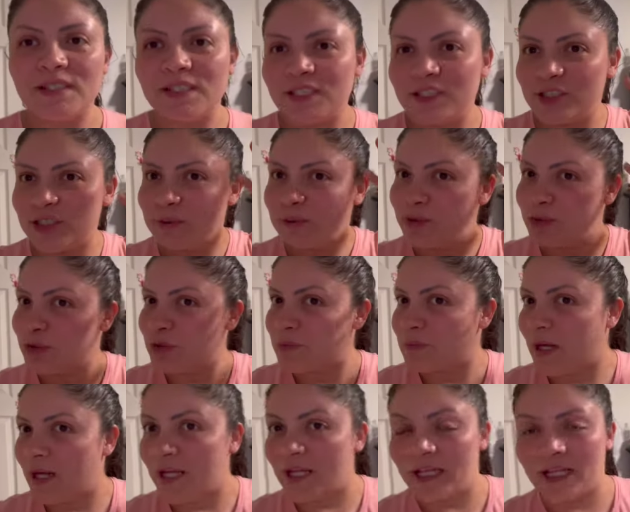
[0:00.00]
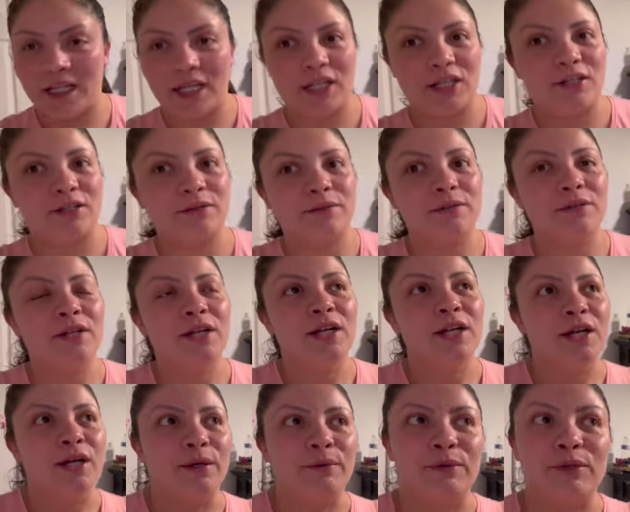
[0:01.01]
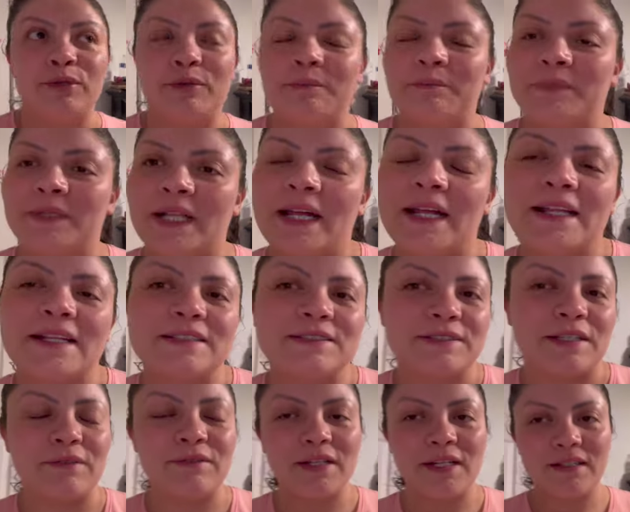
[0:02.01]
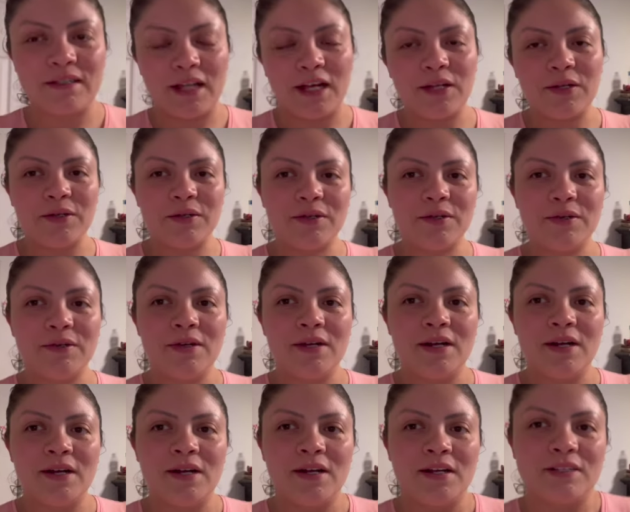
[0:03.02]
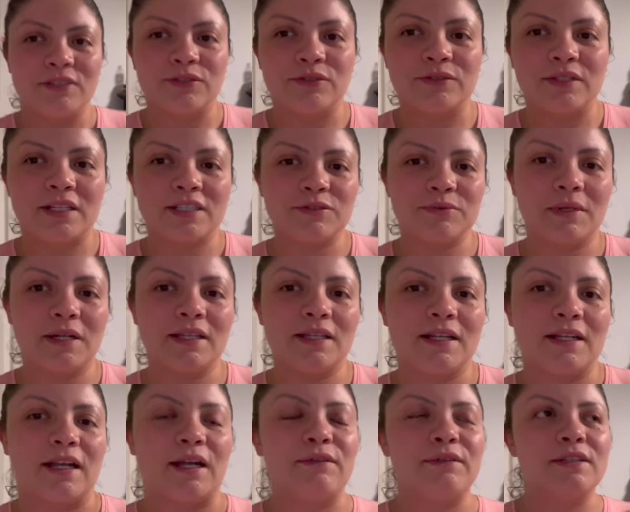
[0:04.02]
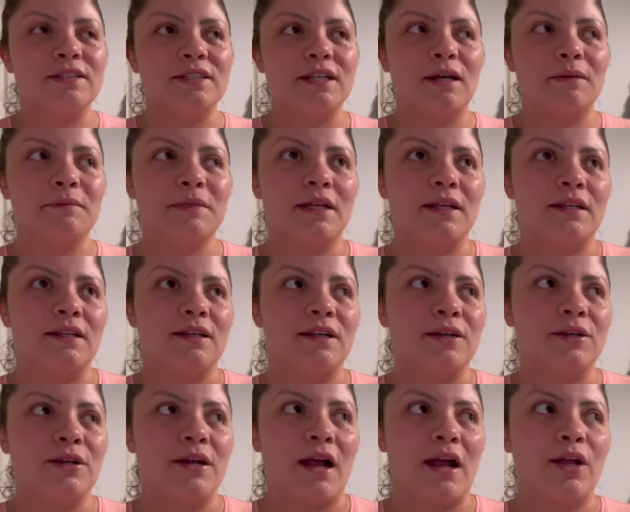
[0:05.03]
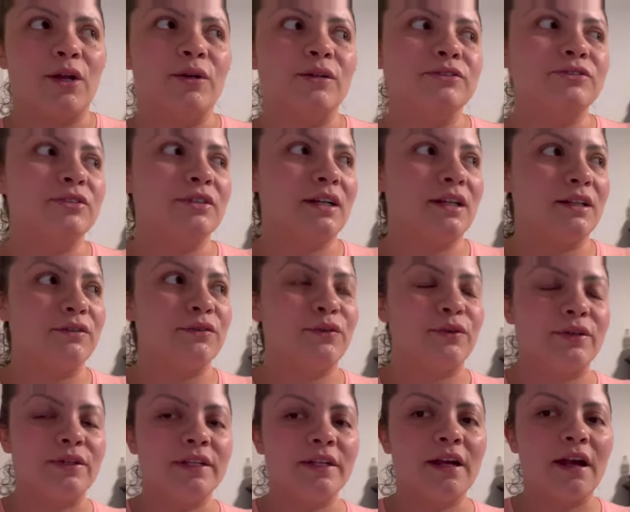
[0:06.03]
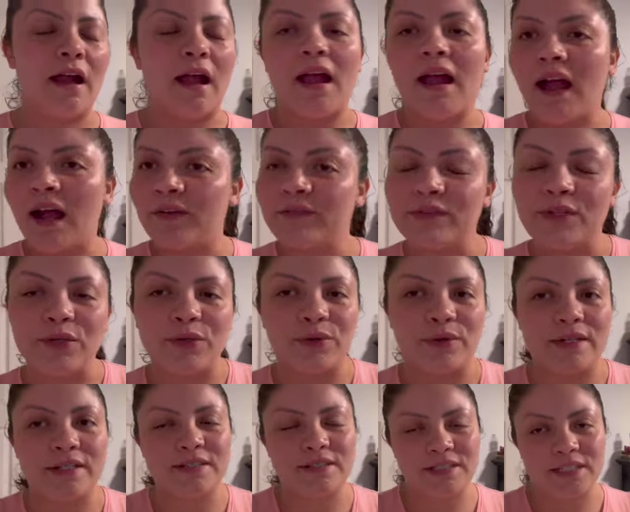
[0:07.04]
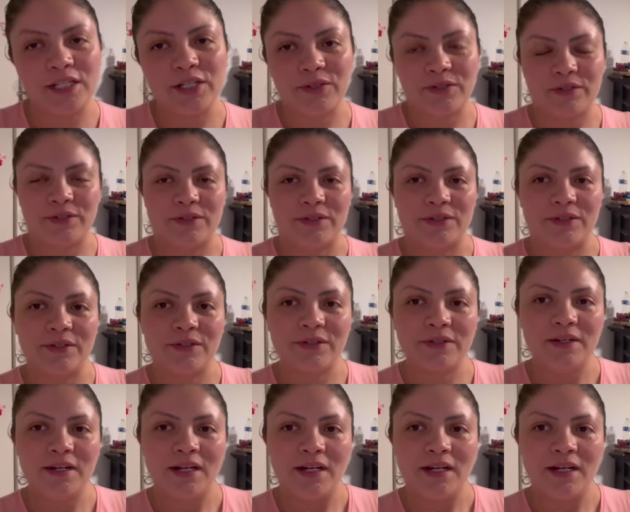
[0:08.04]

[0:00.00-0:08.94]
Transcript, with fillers: She would do my hair, we would play and stuff like that, you know. So that's why like every time like I go to California, I have to go and see her, you know.